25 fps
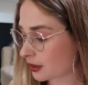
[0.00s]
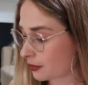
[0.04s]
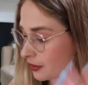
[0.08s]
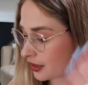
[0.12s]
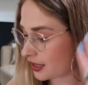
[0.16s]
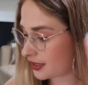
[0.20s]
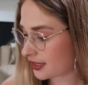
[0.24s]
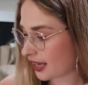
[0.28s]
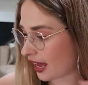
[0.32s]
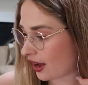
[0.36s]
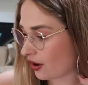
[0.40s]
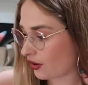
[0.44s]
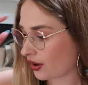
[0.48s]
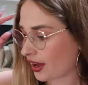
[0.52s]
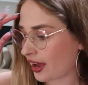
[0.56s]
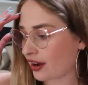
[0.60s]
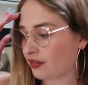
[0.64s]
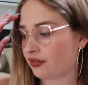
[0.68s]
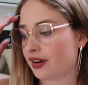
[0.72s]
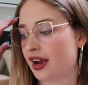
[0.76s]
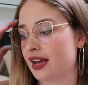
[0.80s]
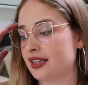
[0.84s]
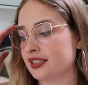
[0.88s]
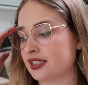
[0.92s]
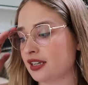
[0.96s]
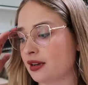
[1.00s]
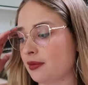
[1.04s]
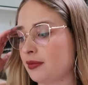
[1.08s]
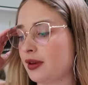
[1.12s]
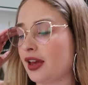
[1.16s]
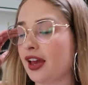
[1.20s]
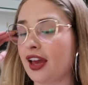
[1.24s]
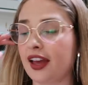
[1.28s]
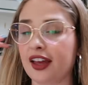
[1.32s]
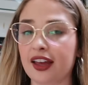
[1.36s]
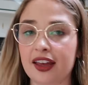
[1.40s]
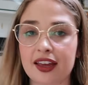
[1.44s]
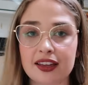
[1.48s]
some of these out at random
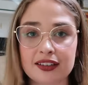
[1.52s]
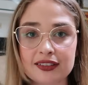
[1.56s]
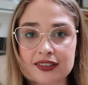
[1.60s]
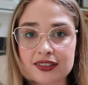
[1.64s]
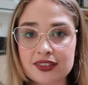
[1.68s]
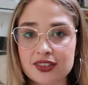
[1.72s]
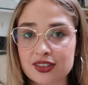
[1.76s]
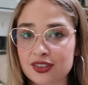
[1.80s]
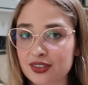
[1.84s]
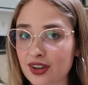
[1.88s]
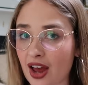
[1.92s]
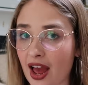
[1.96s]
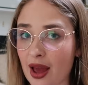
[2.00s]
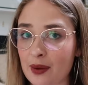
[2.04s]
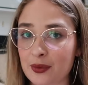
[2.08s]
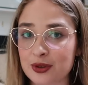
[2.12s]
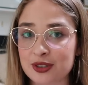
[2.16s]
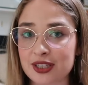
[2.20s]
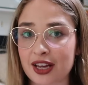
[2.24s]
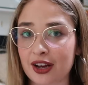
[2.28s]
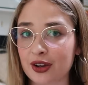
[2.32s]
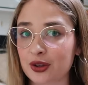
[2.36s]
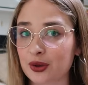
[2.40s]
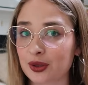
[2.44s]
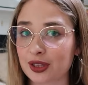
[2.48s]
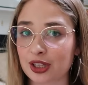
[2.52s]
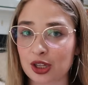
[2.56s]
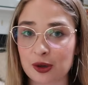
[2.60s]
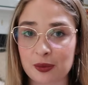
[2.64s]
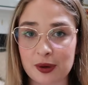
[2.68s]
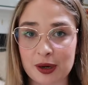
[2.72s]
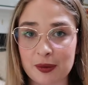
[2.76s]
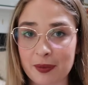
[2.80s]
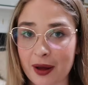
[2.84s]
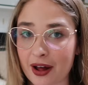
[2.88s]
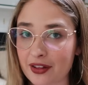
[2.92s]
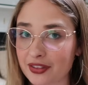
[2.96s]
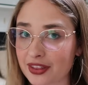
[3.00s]
and I will tell you a little
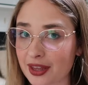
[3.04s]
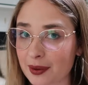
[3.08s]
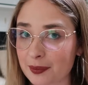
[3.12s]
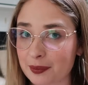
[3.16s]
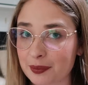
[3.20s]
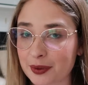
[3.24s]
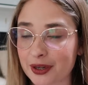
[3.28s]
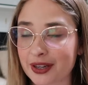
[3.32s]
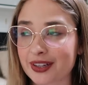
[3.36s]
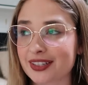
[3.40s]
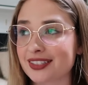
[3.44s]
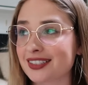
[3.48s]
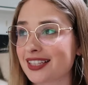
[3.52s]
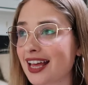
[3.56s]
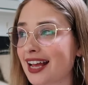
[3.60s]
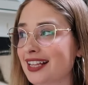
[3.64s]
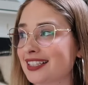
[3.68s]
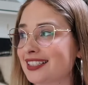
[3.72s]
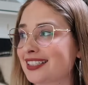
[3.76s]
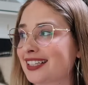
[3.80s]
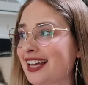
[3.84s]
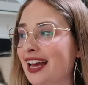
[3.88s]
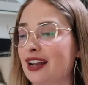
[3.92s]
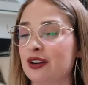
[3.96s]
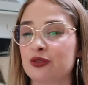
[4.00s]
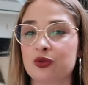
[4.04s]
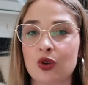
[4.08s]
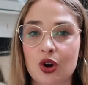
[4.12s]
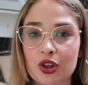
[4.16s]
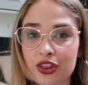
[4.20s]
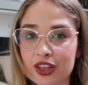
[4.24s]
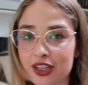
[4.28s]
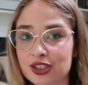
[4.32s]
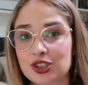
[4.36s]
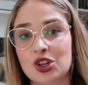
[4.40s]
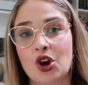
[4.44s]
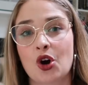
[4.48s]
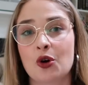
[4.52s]
bit about them because that's kind of what
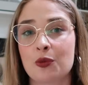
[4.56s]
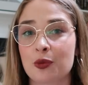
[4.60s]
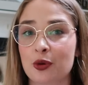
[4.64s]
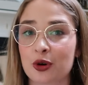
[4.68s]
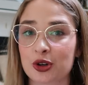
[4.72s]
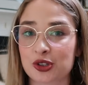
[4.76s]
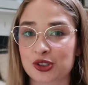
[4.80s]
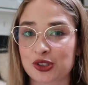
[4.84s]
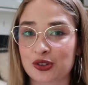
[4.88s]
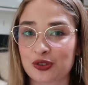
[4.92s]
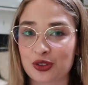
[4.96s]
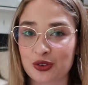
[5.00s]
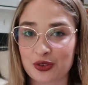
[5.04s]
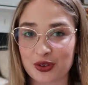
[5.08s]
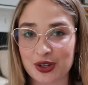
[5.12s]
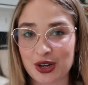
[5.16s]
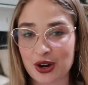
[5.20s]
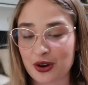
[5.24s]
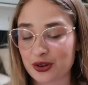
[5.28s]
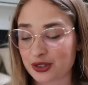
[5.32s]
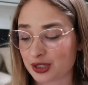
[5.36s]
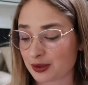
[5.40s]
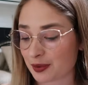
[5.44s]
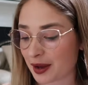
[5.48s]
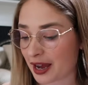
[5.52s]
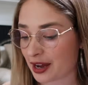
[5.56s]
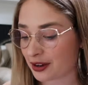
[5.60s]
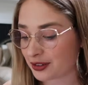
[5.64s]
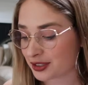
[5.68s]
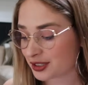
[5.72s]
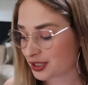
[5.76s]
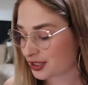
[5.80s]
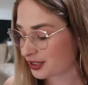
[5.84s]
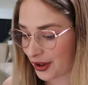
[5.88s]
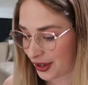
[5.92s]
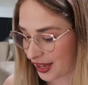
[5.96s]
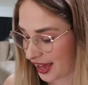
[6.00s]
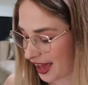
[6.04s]
this whole portion of the video is
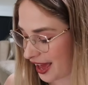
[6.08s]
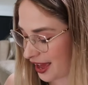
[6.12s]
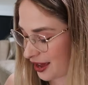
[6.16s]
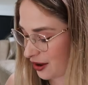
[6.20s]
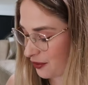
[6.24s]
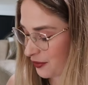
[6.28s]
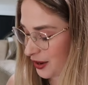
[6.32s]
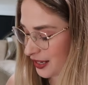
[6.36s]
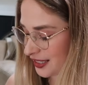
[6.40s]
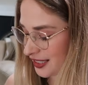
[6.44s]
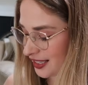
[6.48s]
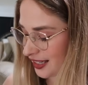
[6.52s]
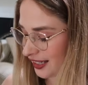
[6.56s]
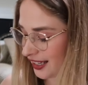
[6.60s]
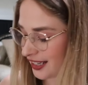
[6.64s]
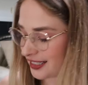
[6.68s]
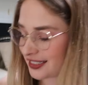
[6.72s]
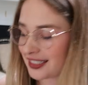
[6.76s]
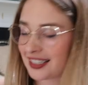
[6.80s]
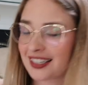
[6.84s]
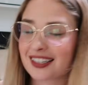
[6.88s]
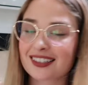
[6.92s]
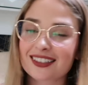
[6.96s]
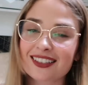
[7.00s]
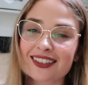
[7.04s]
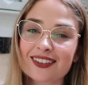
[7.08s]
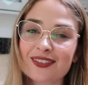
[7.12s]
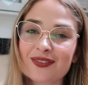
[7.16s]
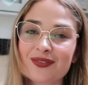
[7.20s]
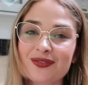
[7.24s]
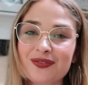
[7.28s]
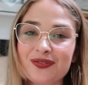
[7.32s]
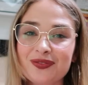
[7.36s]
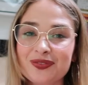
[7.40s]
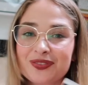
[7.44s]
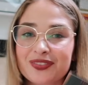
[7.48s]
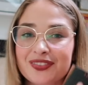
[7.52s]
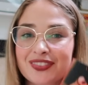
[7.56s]
about. Okay, we selected
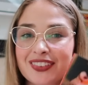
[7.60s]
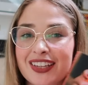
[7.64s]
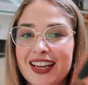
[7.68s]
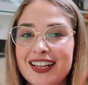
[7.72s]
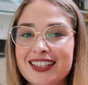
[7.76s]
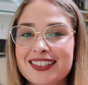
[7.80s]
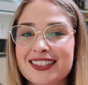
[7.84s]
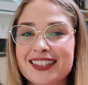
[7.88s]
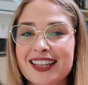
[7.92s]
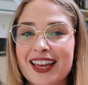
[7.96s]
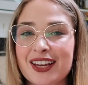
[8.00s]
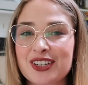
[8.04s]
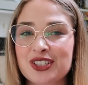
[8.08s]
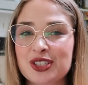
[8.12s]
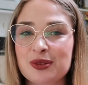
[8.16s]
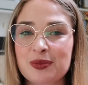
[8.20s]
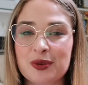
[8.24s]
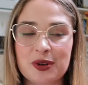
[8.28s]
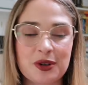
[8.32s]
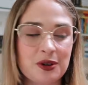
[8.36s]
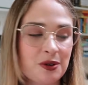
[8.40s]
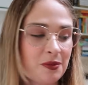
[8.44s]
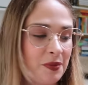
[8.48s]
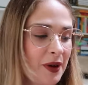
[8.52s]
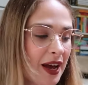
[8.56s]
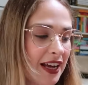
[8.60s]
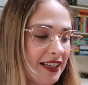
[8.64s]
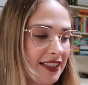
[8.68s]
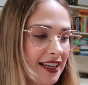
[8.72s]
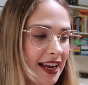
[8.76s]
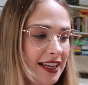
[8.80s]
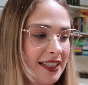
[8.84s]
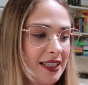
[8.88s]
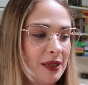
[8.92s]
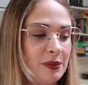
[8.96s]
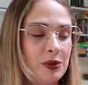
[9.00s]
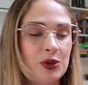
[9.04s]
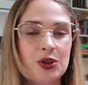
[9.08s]
Insatiable by
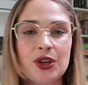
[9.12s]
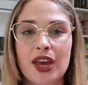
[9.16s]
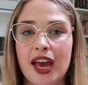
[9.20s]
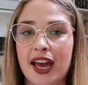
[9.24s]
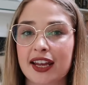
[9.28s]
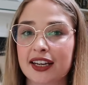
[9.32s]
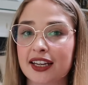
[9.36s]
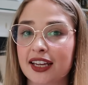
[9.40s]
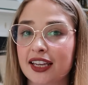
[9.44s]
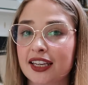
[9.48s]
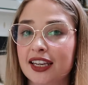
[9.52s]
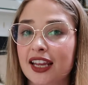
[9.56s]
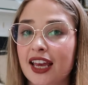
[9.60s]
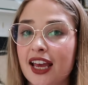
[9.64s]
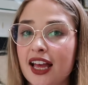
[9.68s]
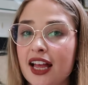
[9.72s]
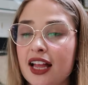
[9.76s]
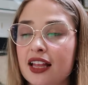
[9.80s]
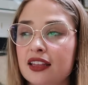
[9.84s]
Daisy Buchanan.